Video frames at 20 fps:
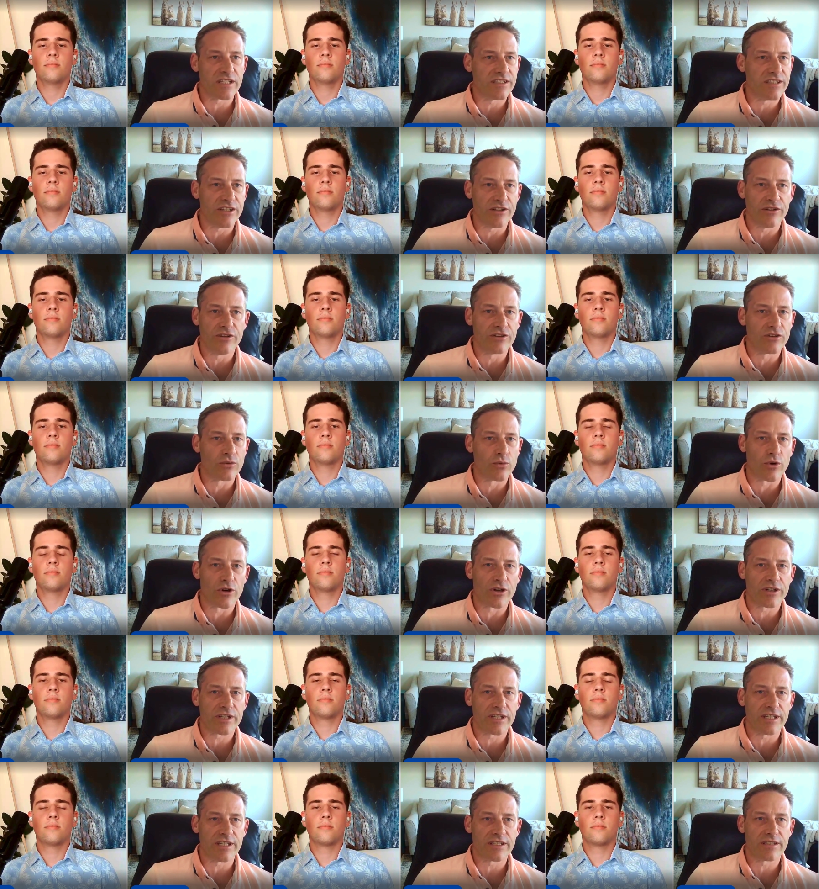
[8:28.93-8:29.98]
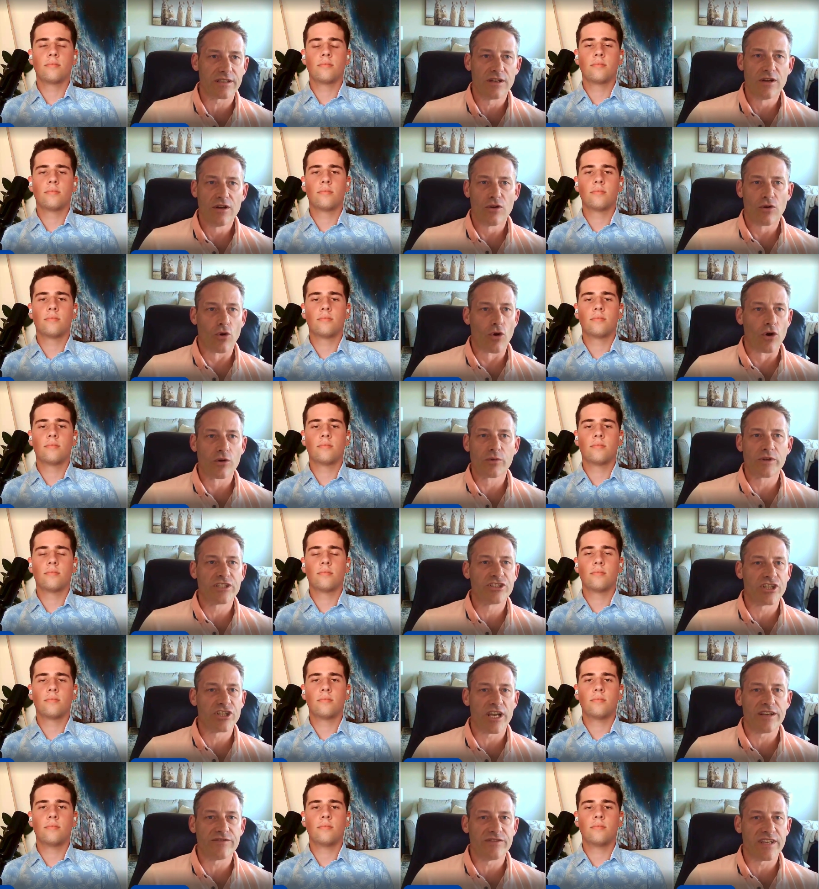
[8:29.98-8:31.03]
Speaker 1: continue to work it, or we
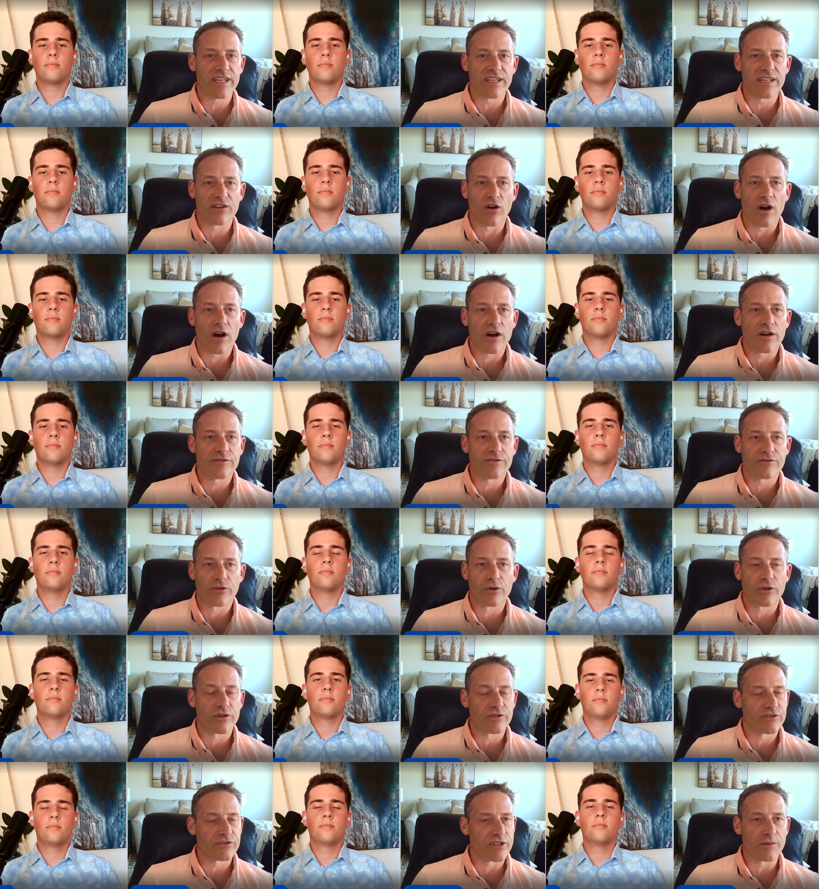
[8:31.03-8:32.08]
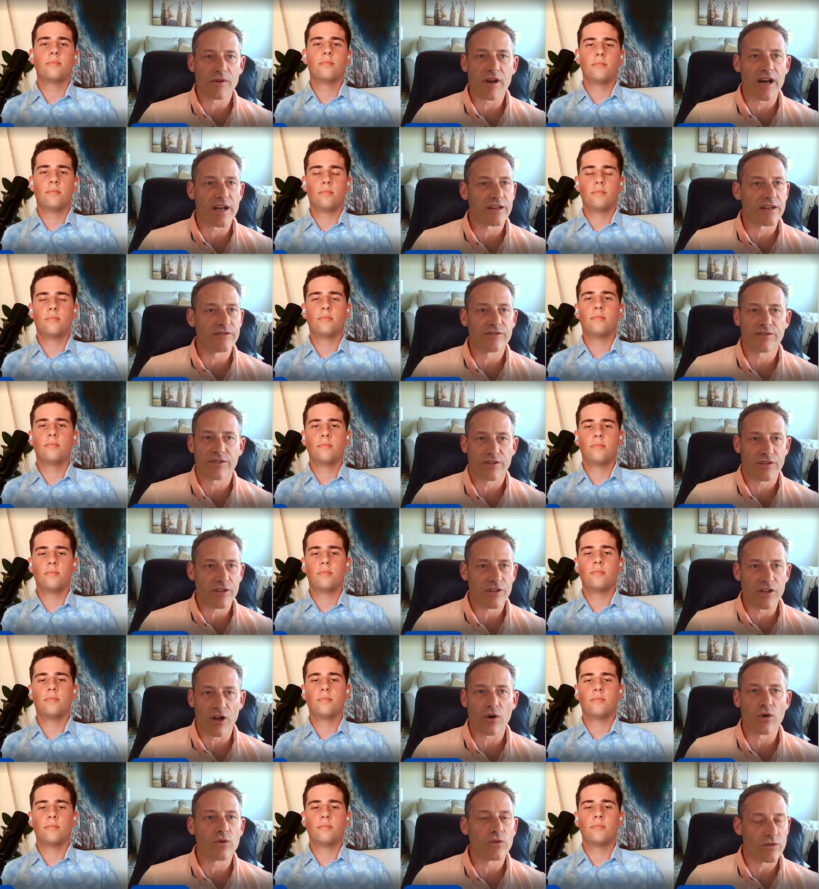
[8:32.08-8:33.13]
JV it off, or some kind of, you
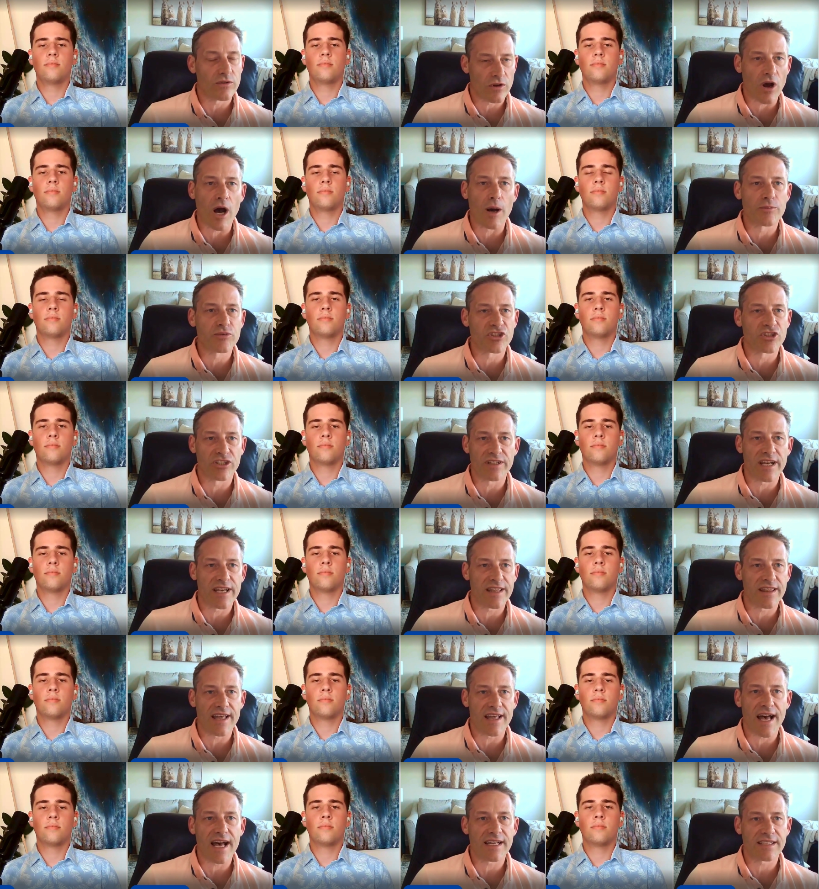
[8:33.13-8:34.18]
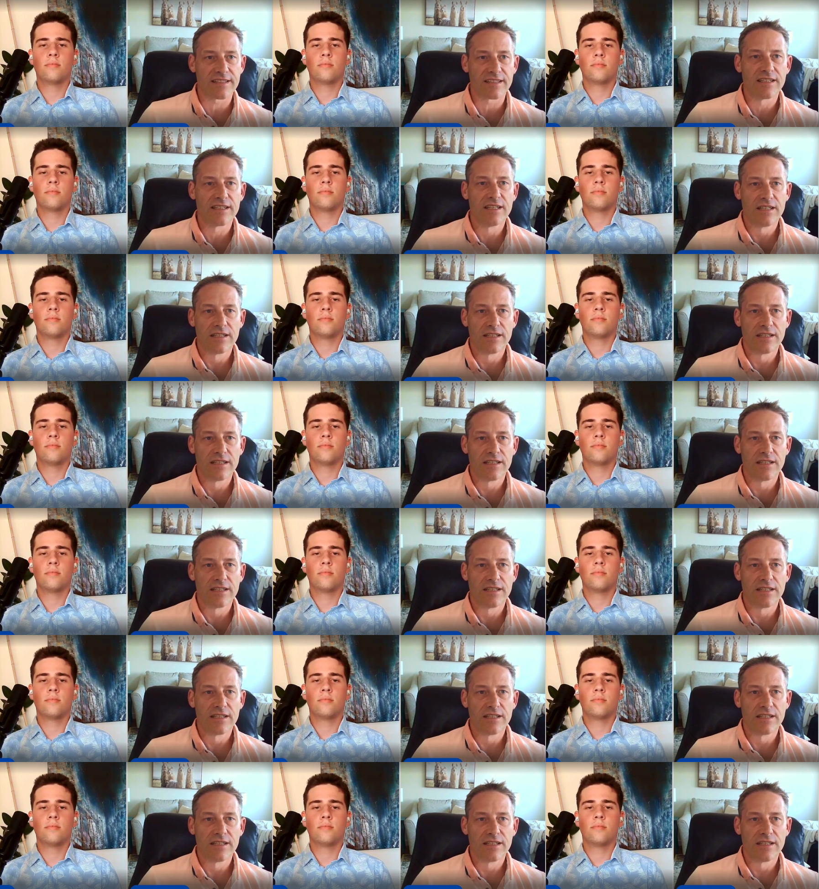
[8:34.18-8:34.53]
know, option like that